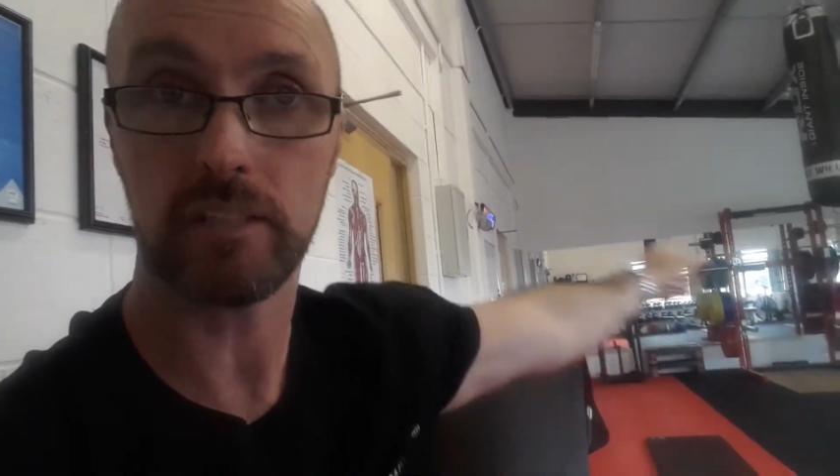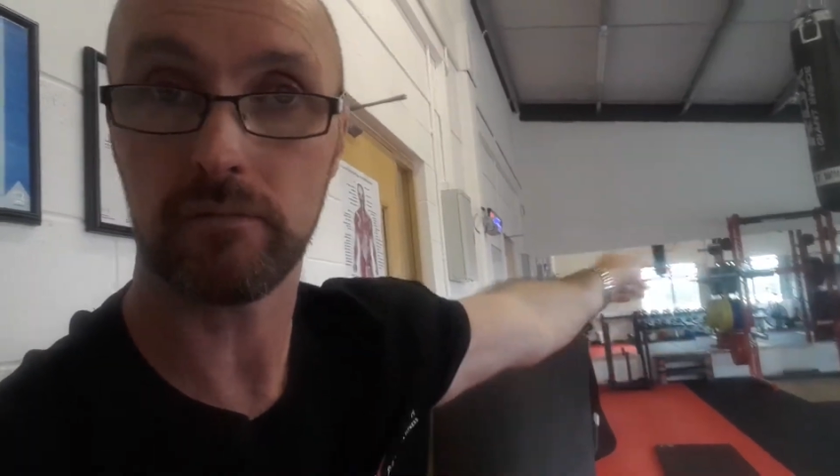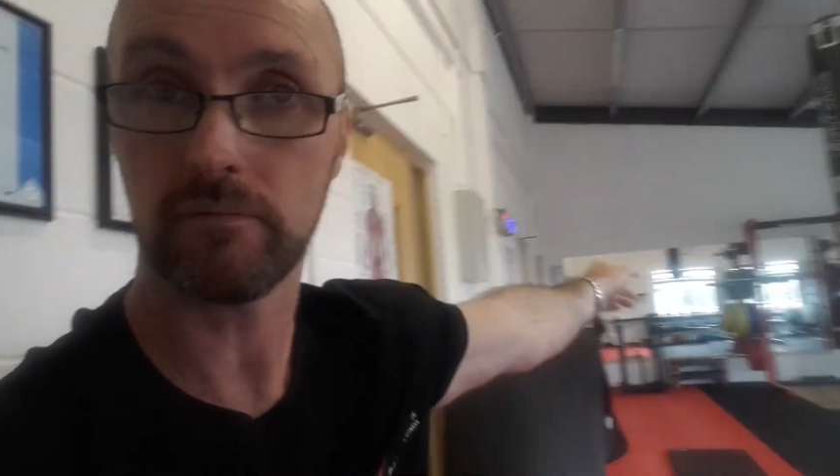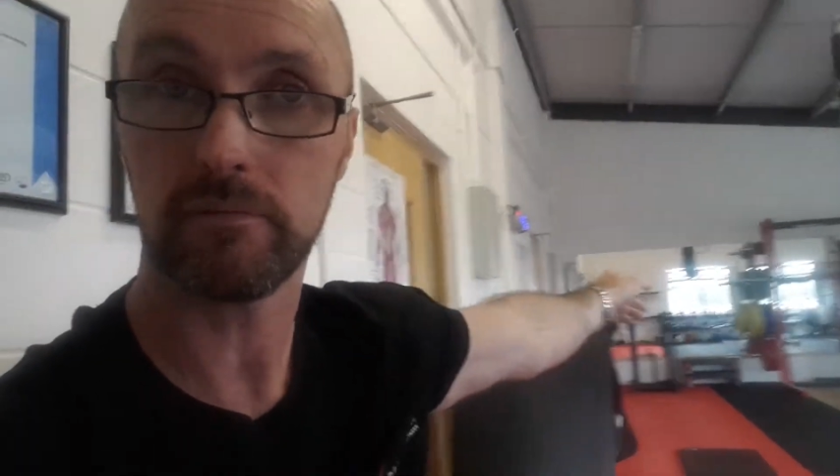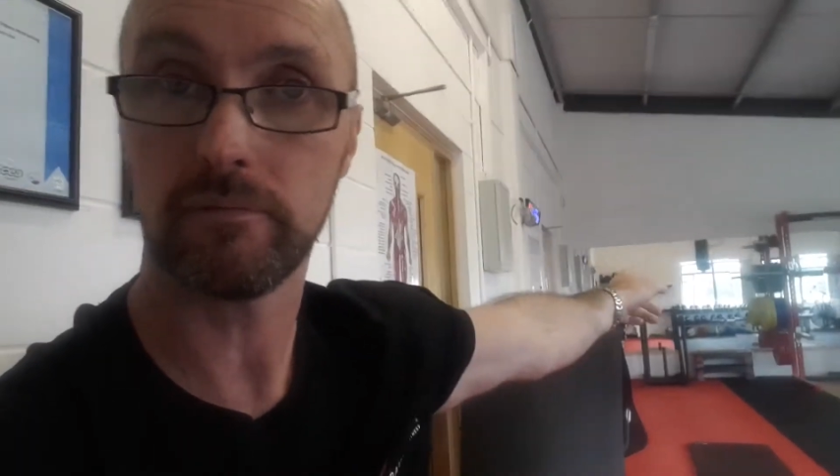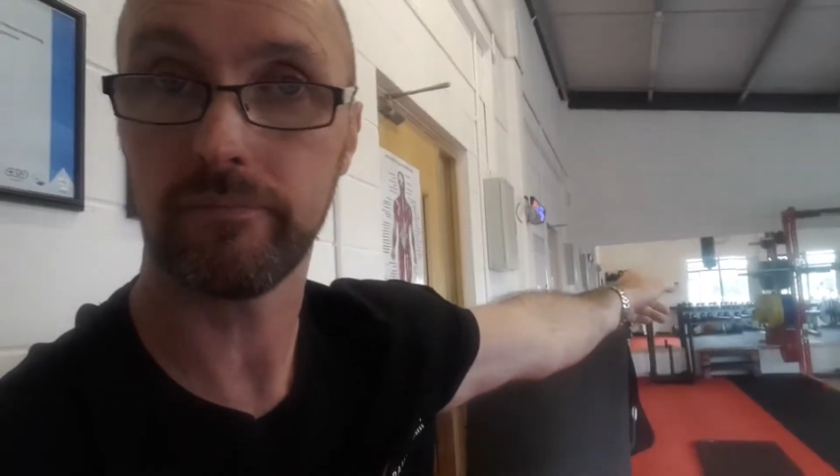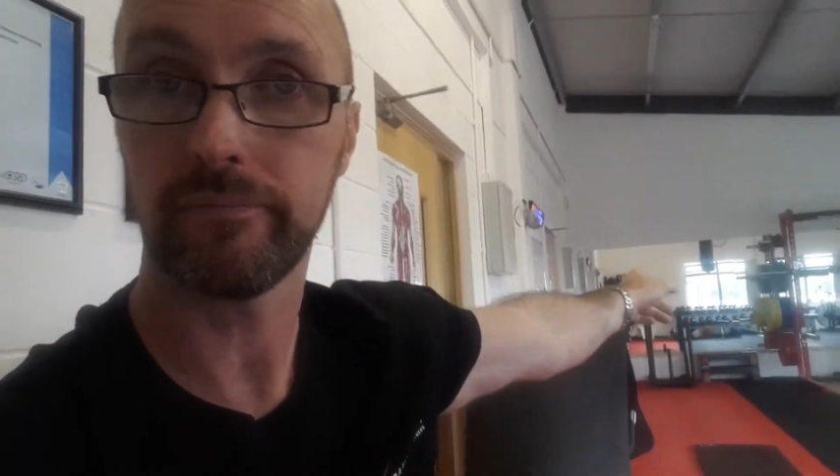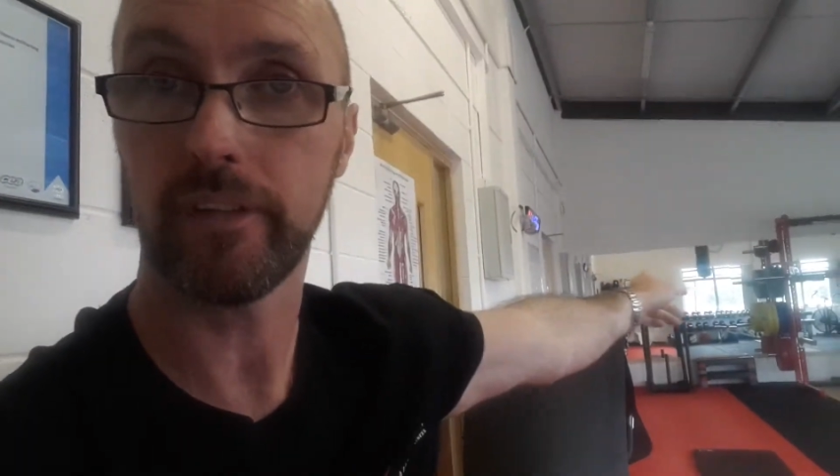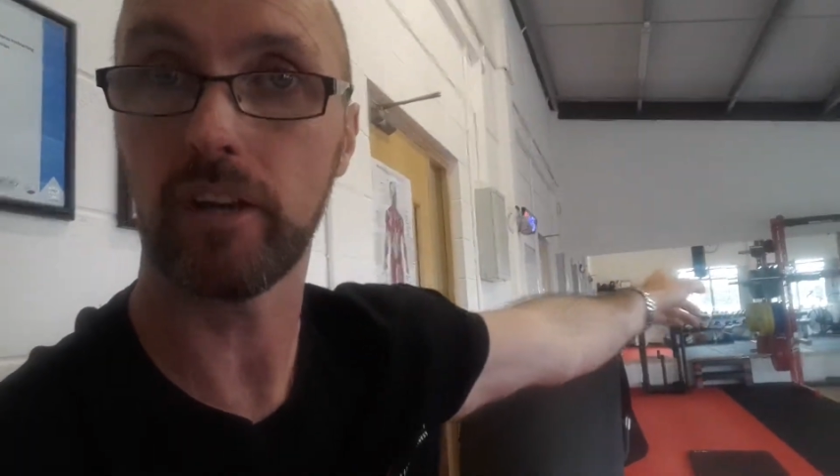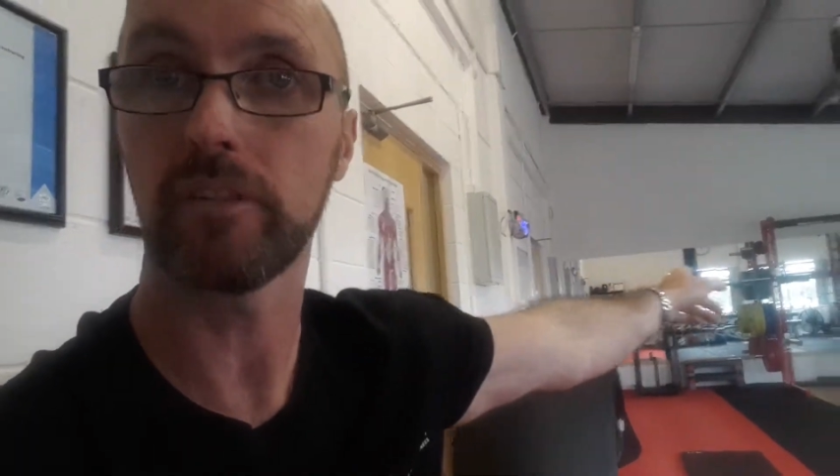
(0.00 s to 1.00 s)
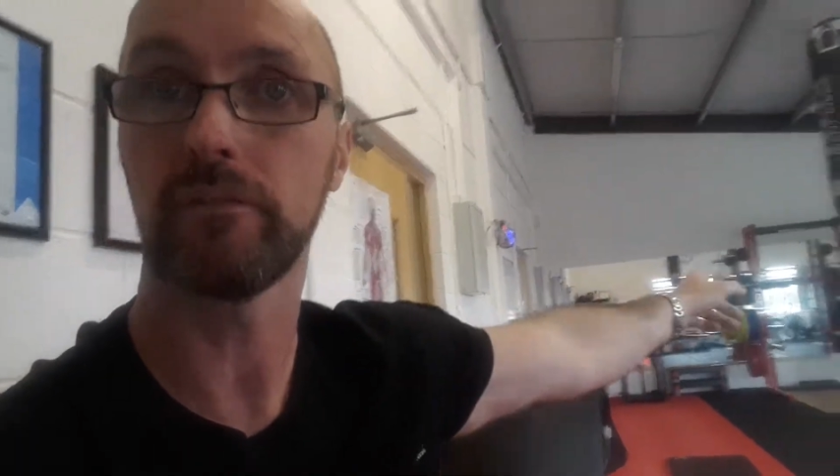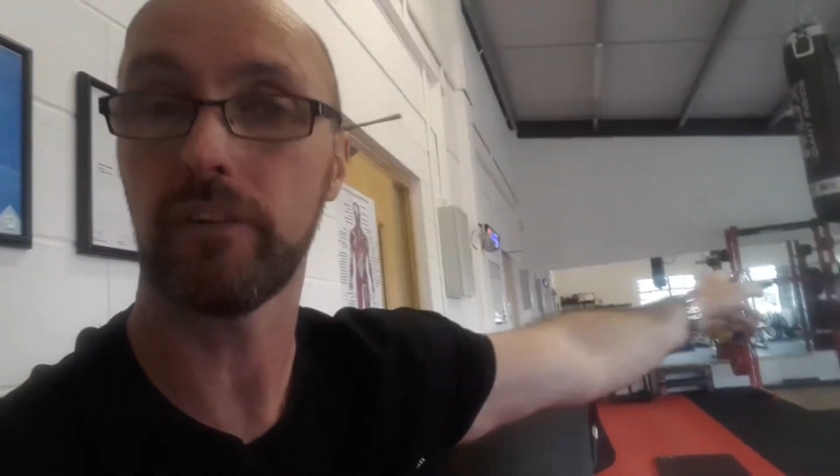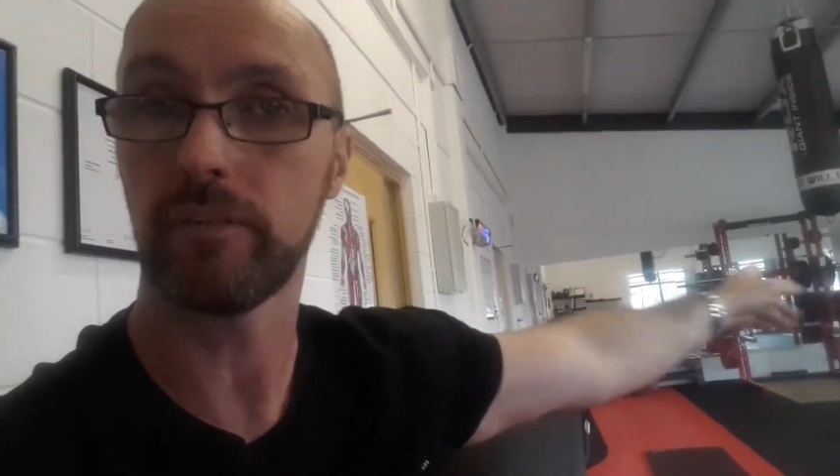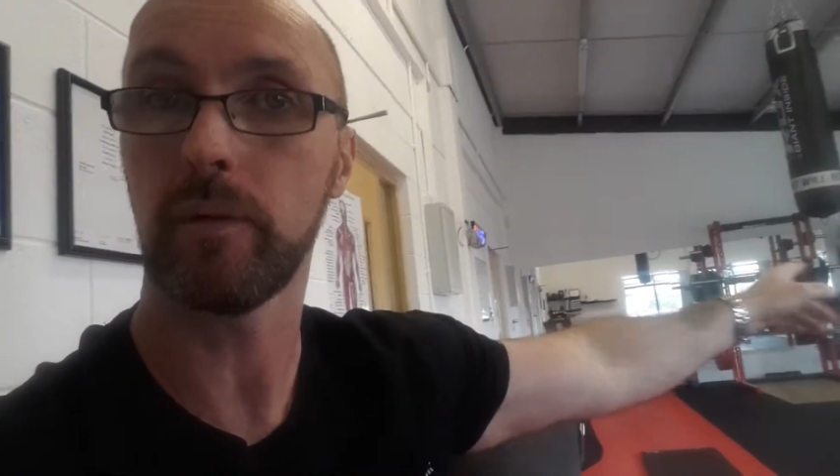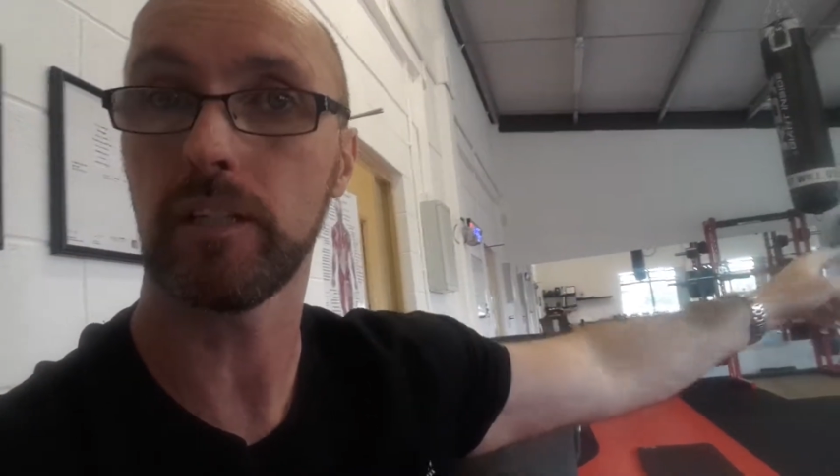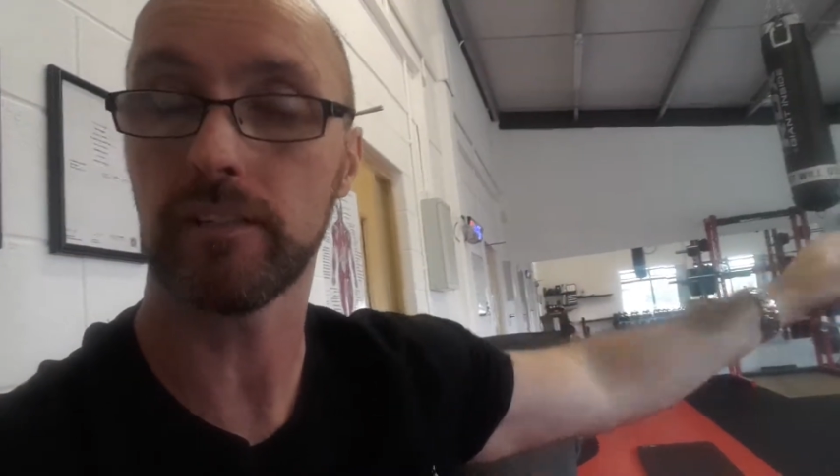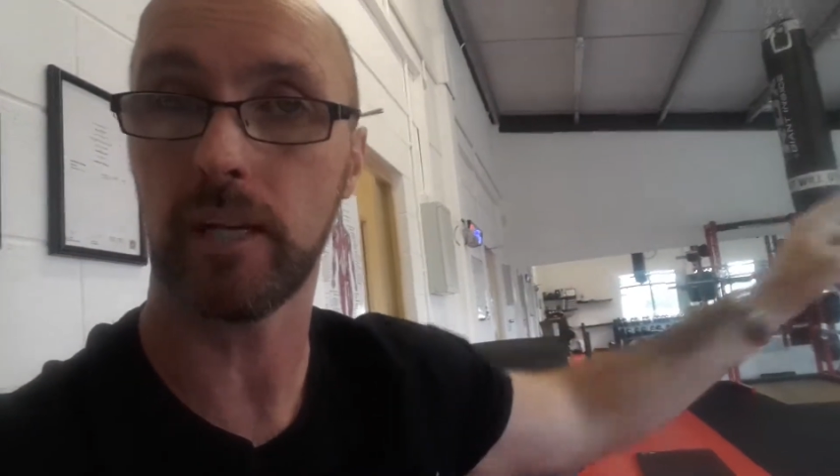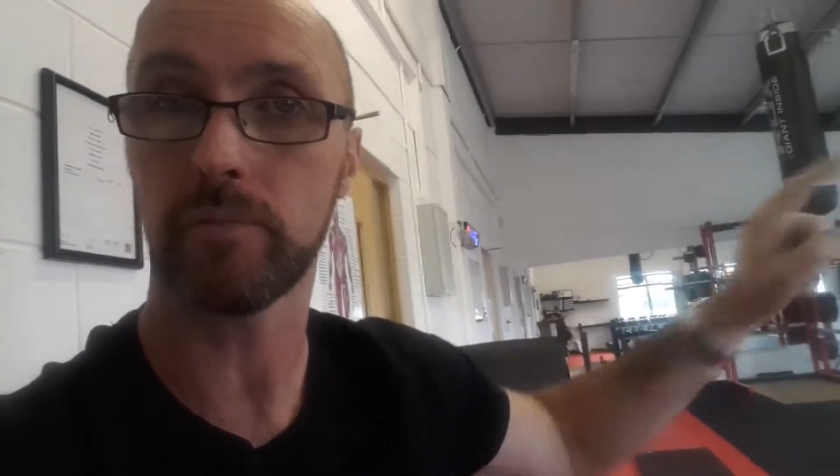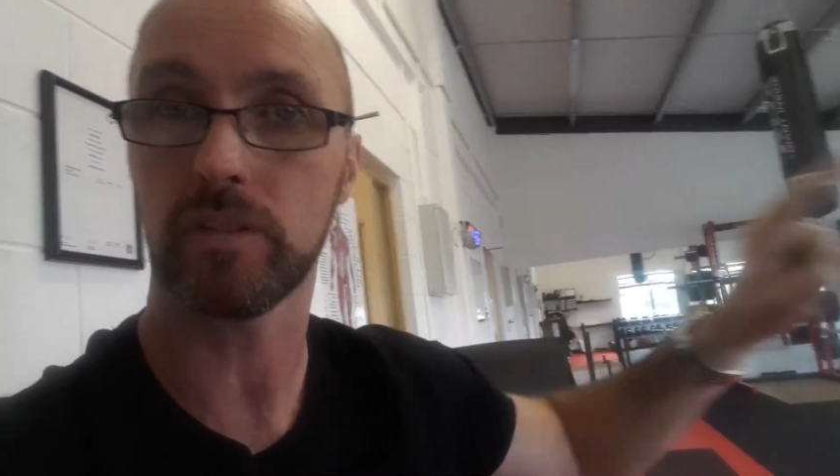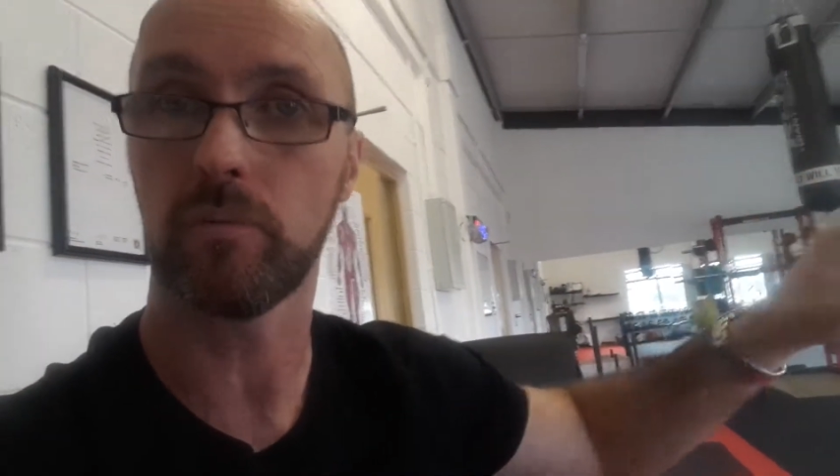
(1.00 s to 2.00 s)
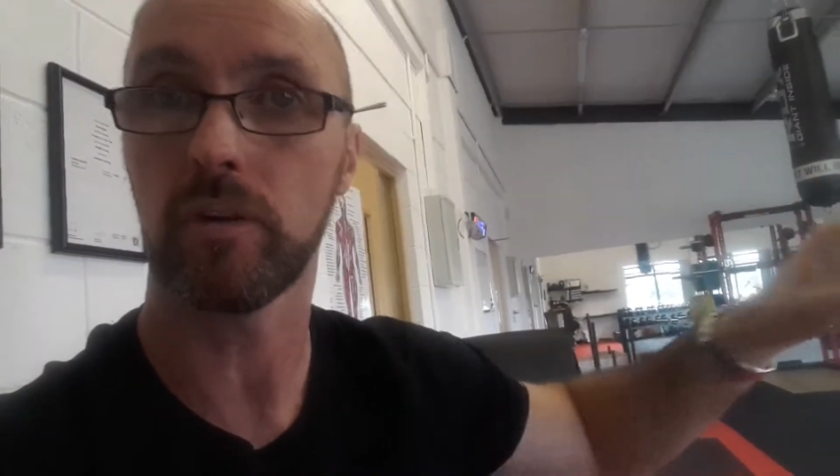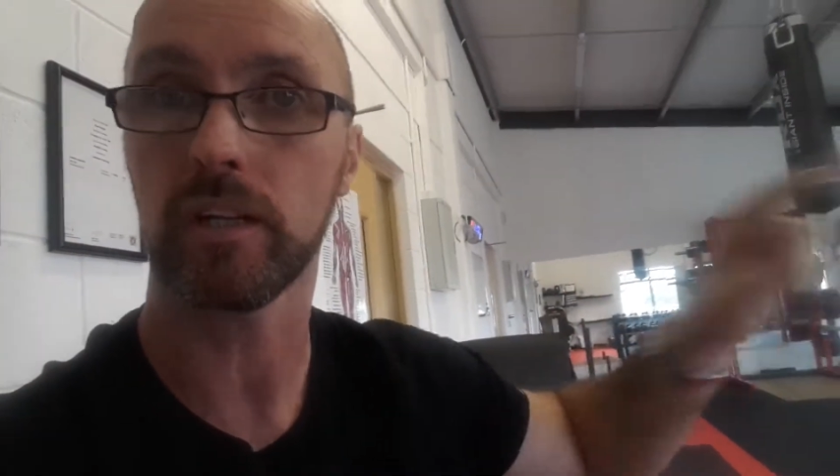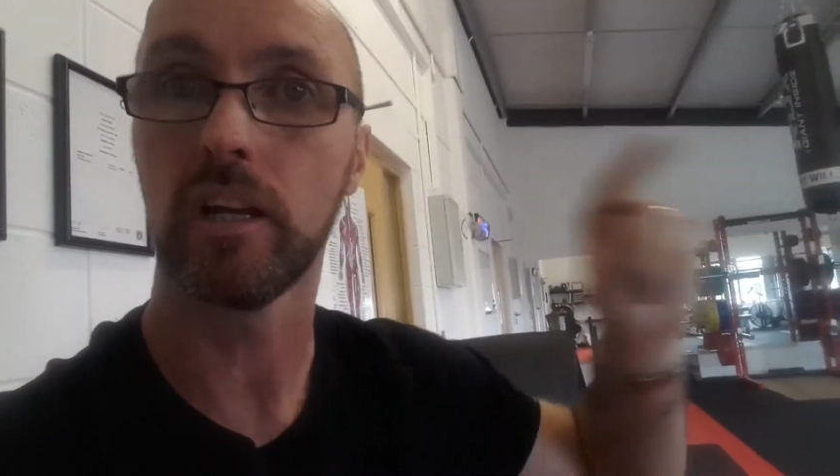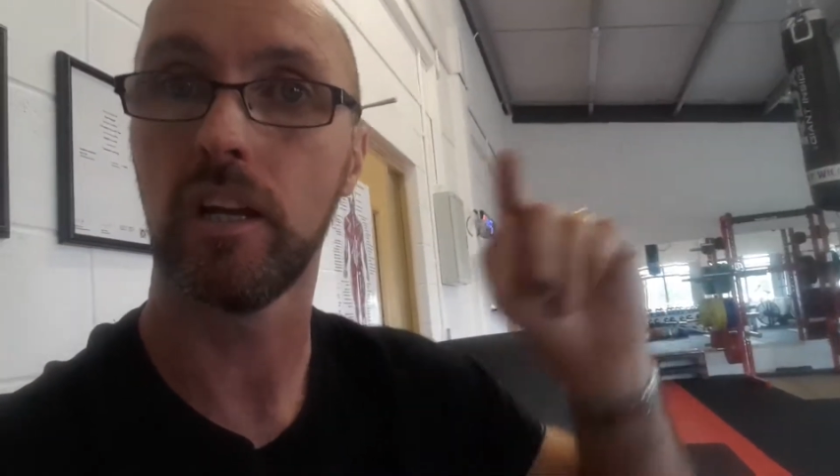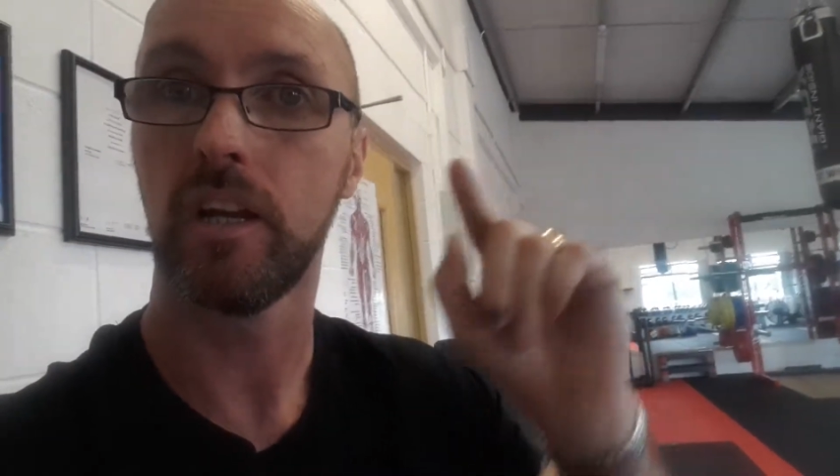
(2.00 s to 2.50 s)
150 million times this morning,